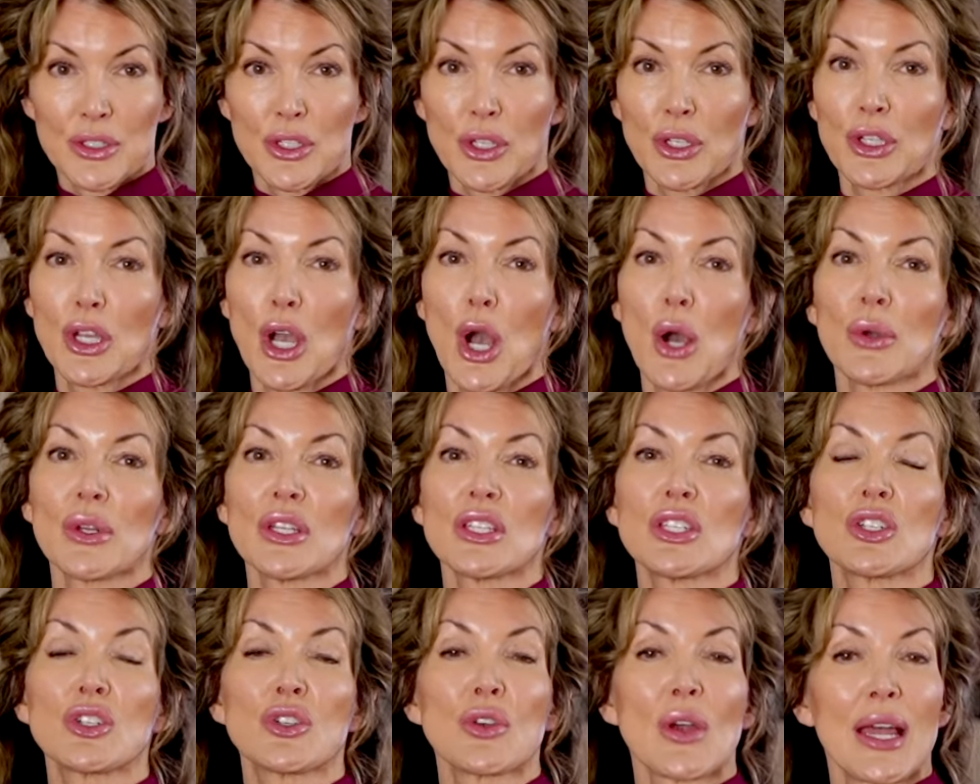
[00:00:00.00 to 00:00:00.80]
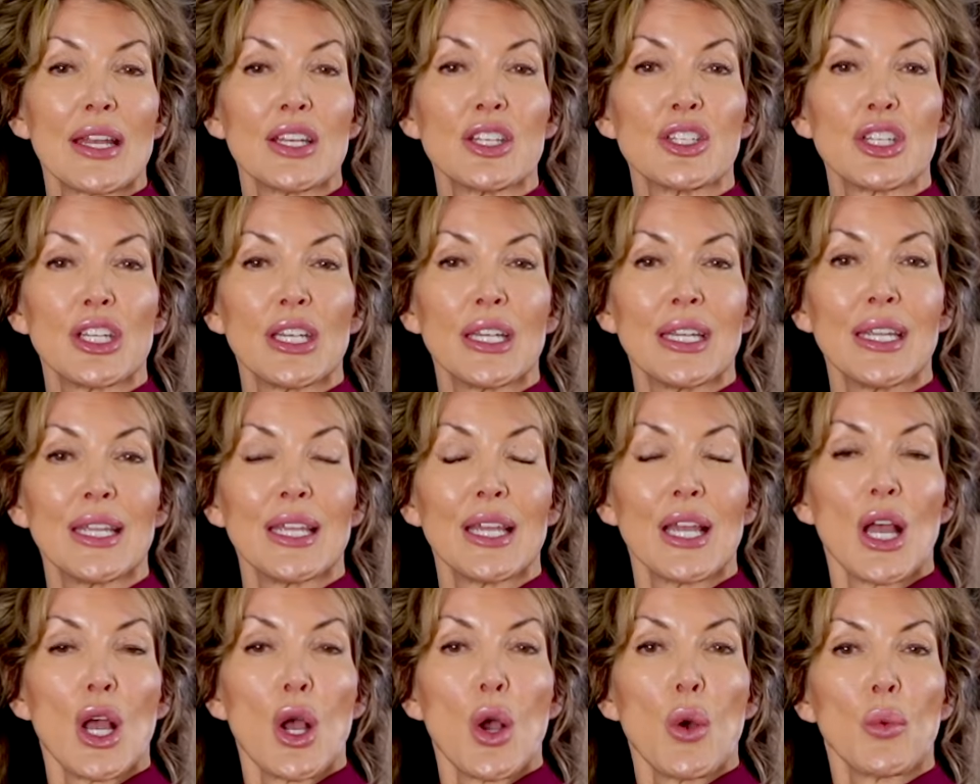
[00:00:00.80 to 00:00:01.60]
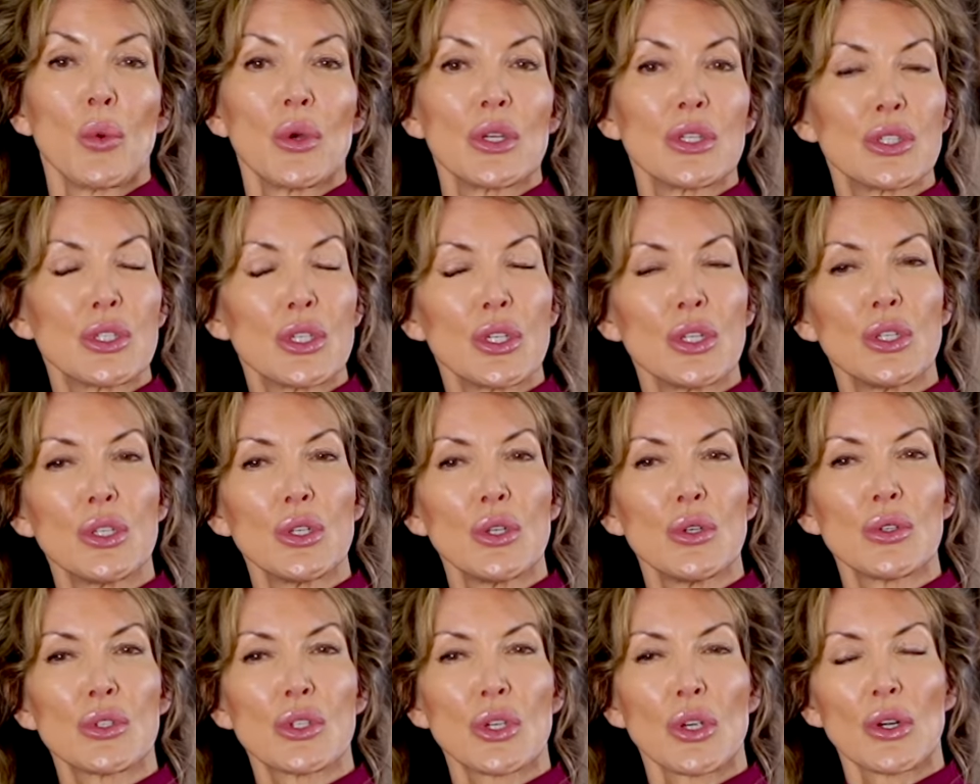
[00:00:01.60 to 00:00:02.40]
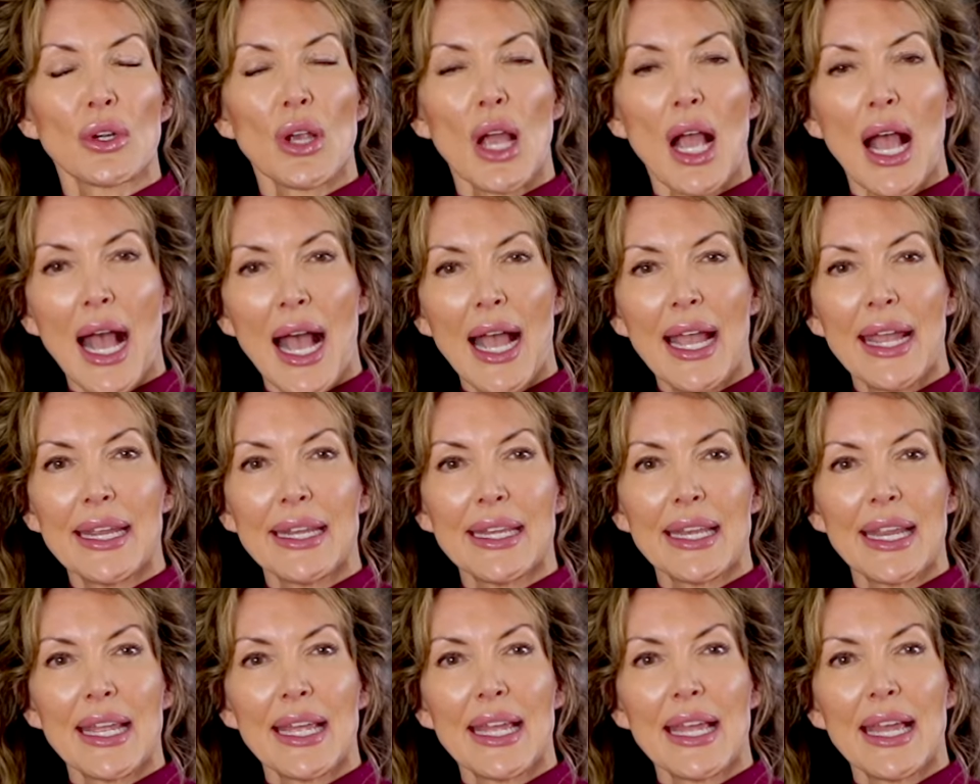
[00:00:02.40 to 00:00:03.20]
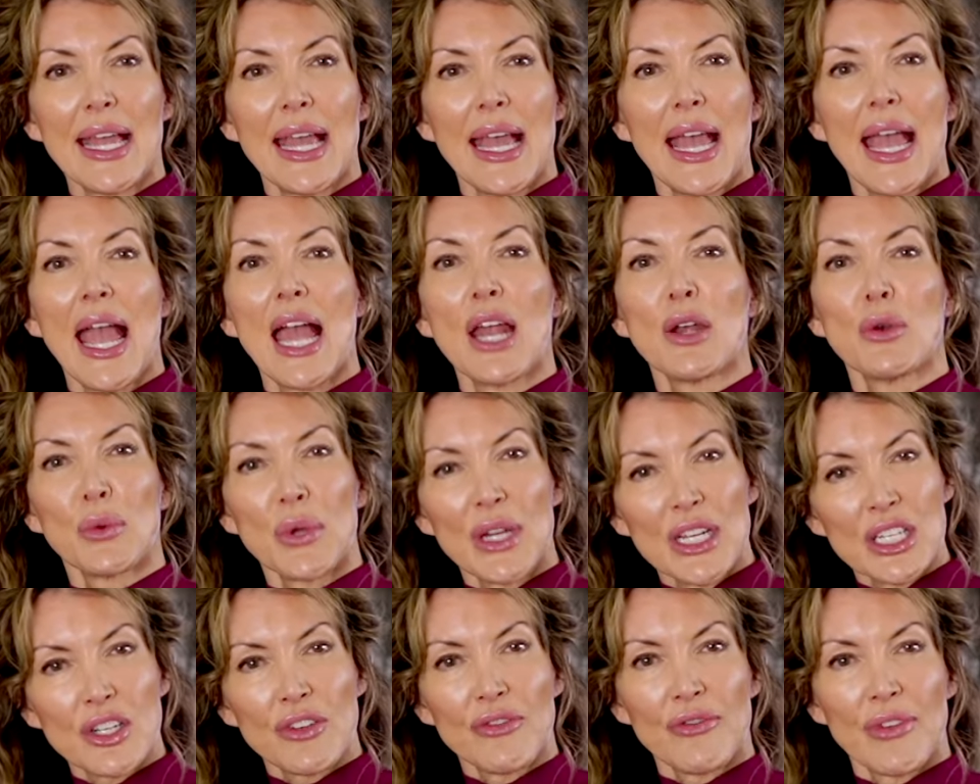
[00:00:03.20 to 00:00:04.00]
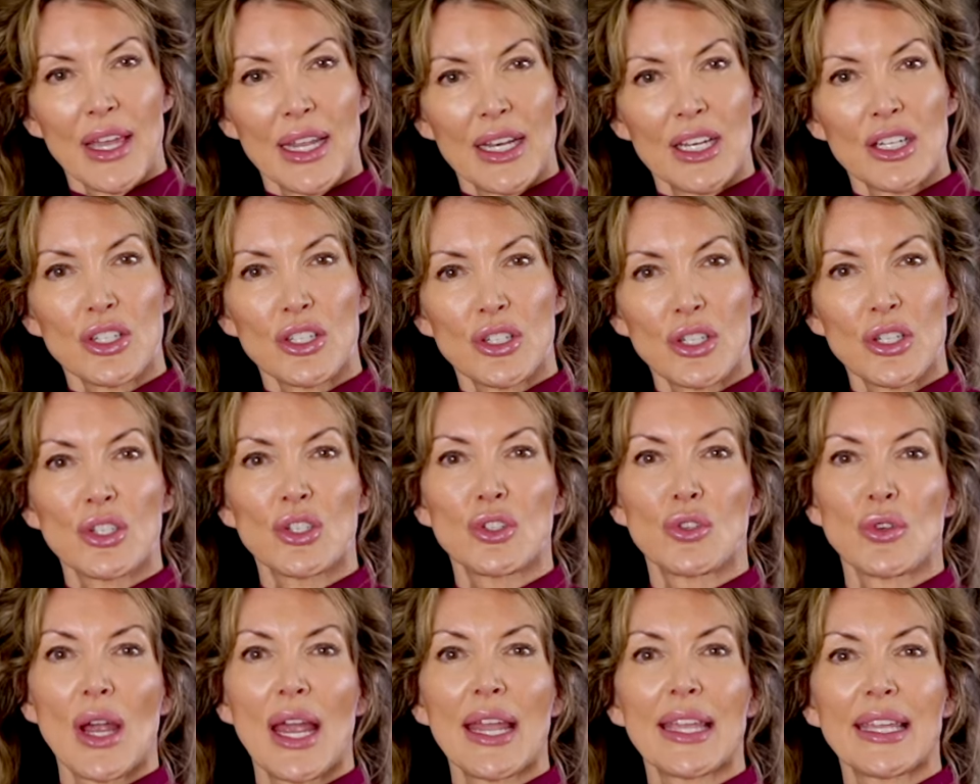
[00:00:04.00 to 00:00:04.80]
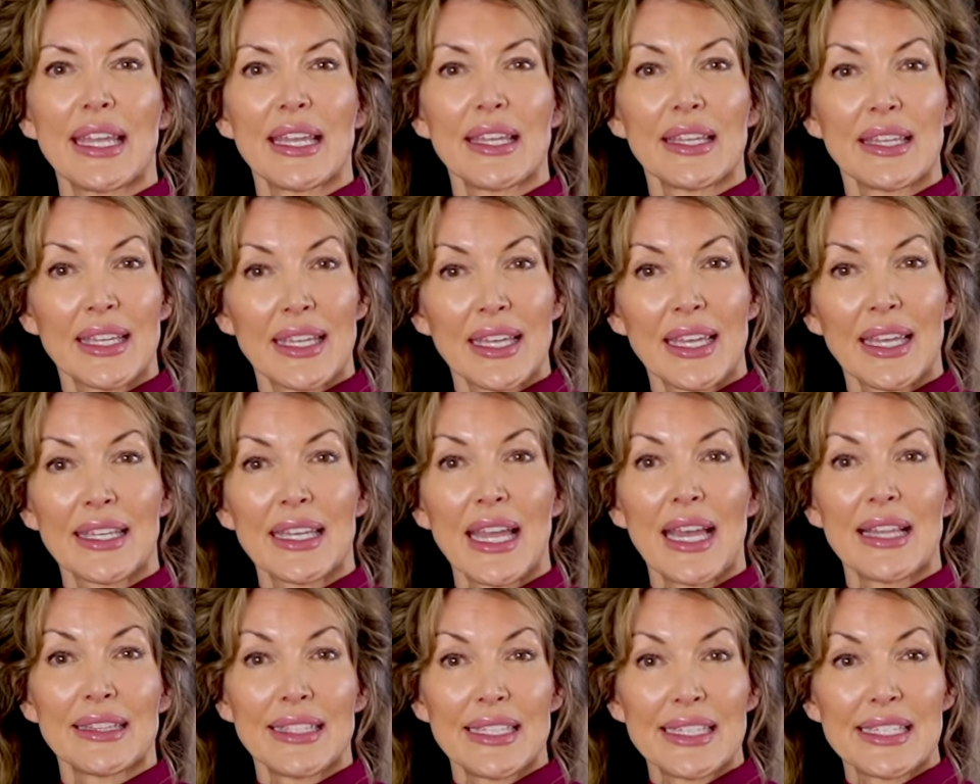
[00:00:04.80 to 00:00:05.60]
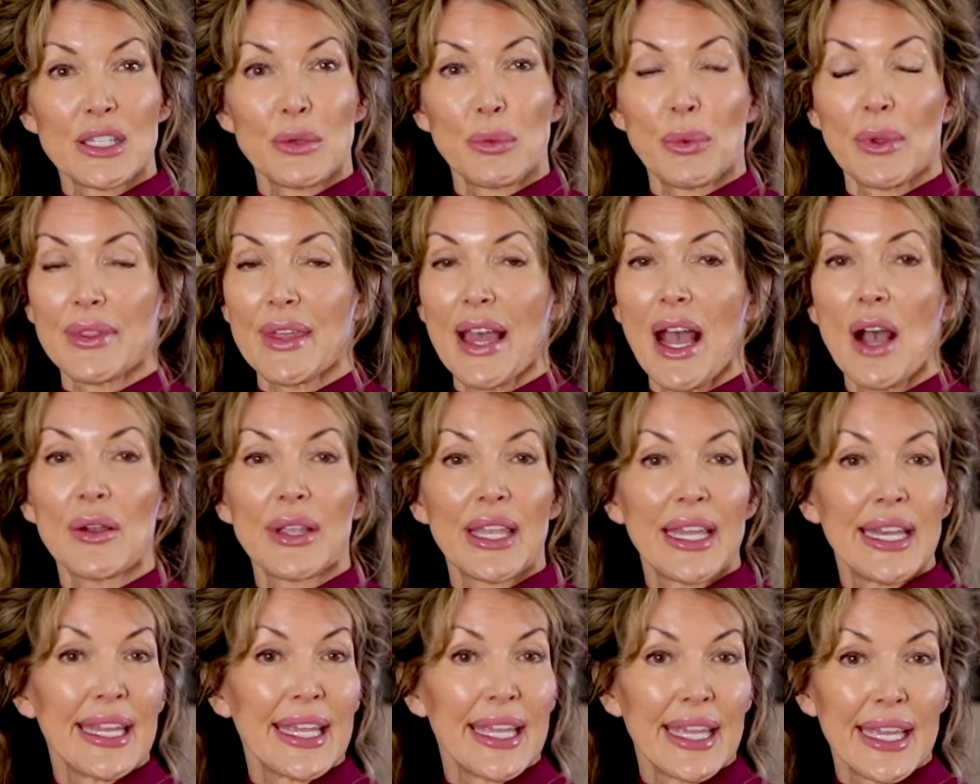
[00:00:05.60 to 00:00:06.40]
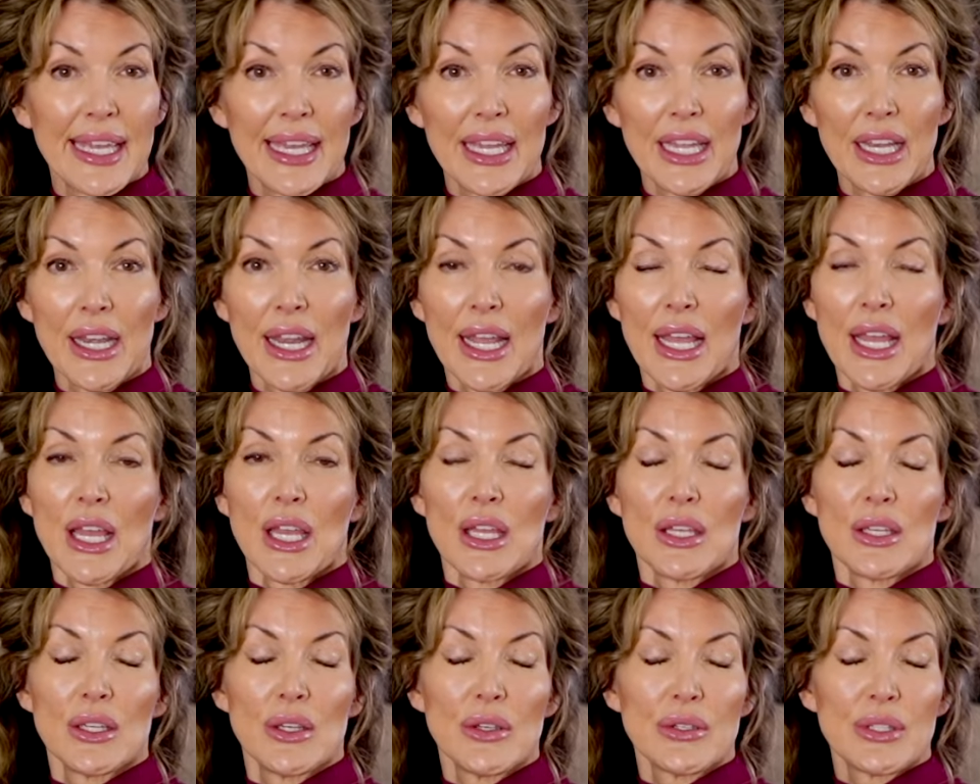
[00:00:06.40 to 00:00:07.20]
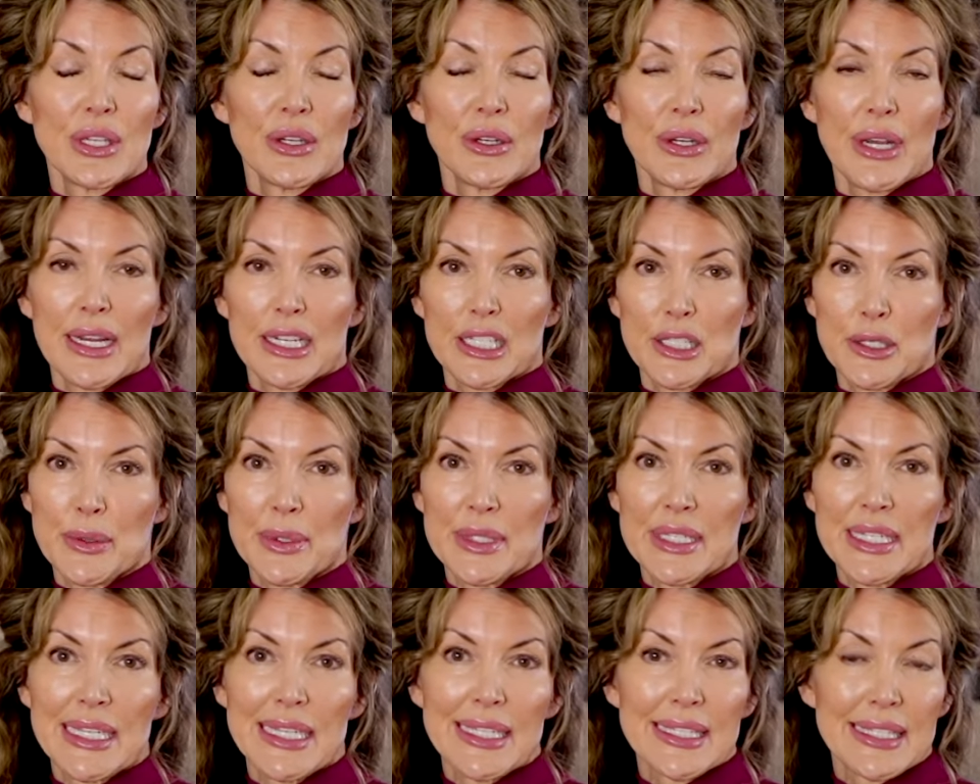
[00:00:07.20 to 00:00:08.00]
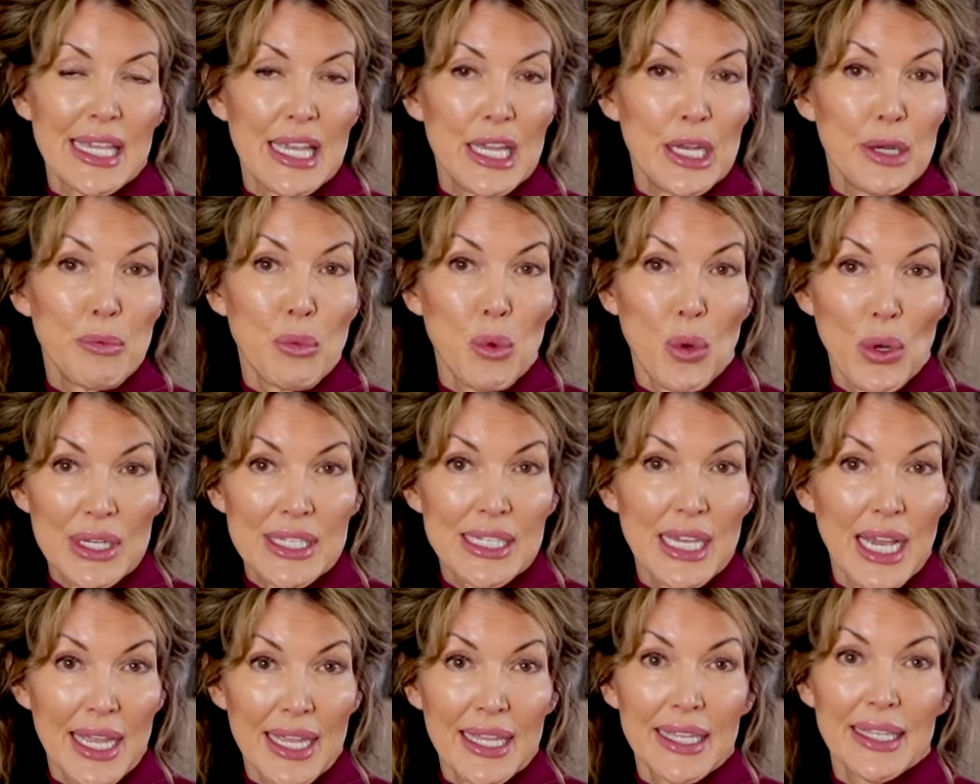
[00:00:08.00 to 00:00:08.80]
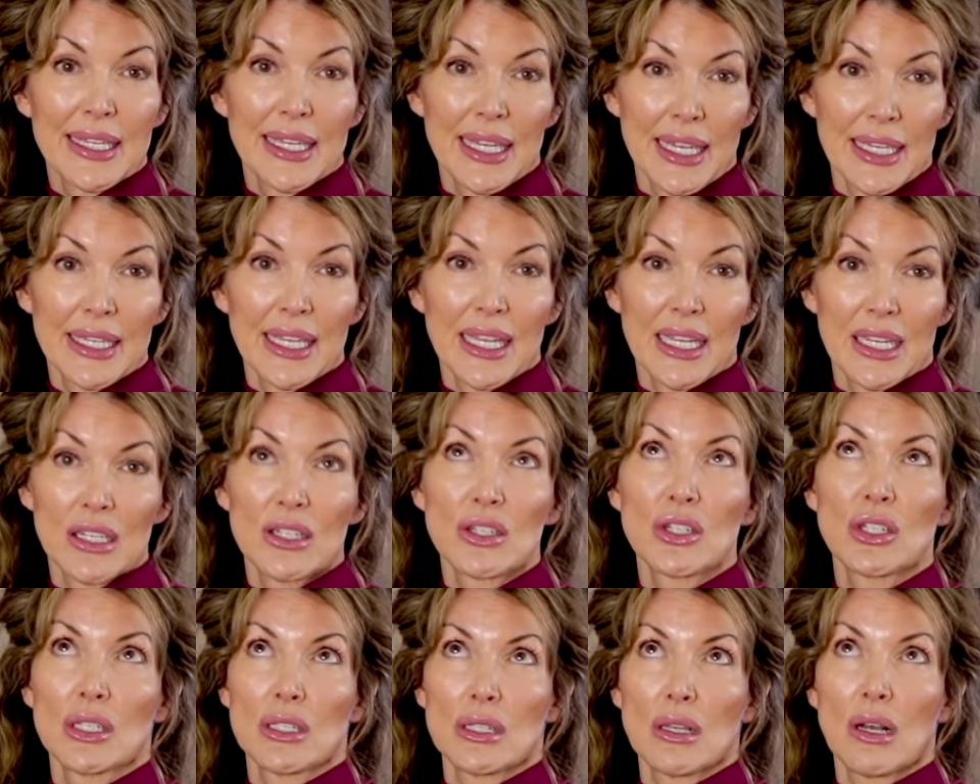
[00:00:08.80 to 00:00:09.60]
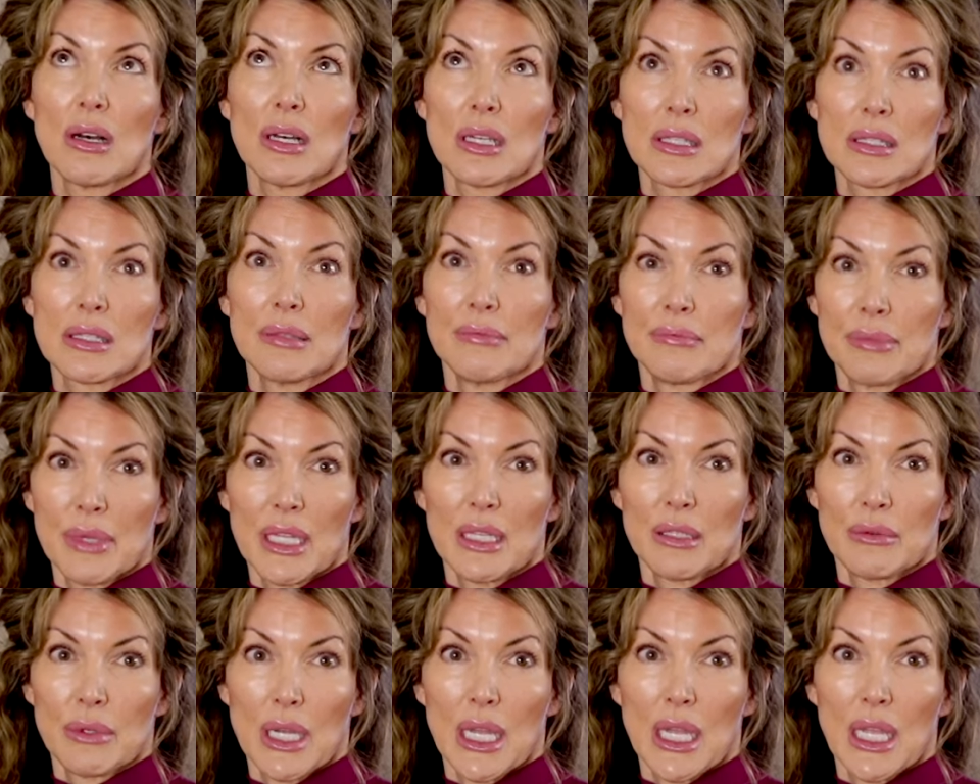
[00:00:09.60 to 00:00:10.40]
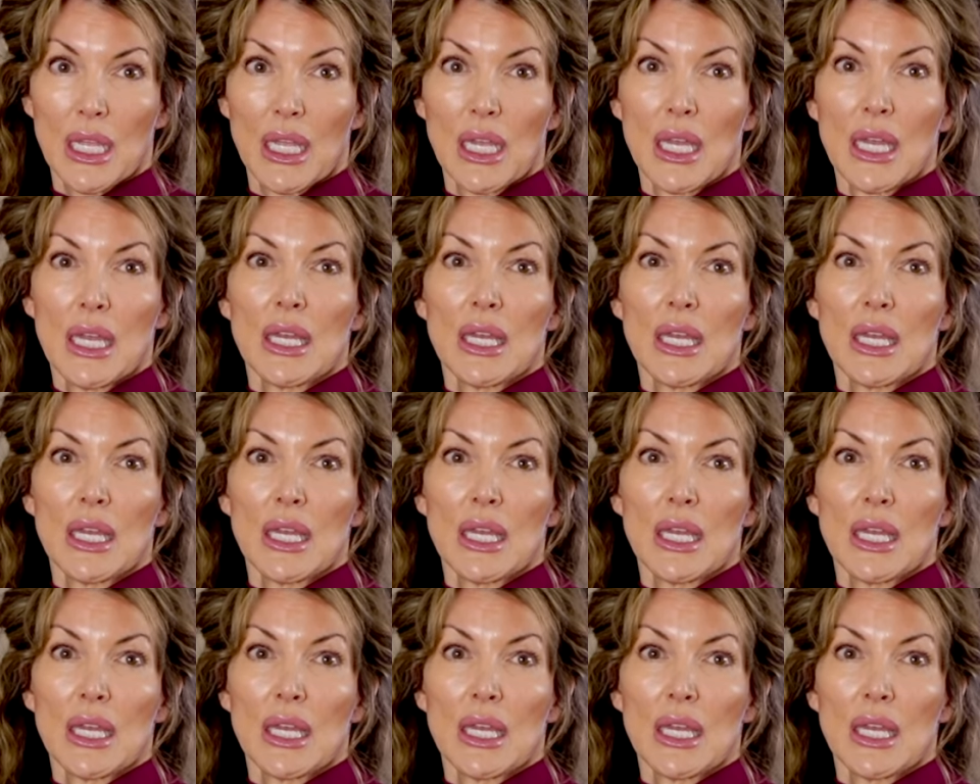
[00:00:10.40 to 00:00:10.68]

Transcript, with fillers: Dakota's strategy was to use her height and reach advantage to strike and kick at Lisa without getting hit, using her expertise in Muay Thai and kicking. She's awesome, by the way.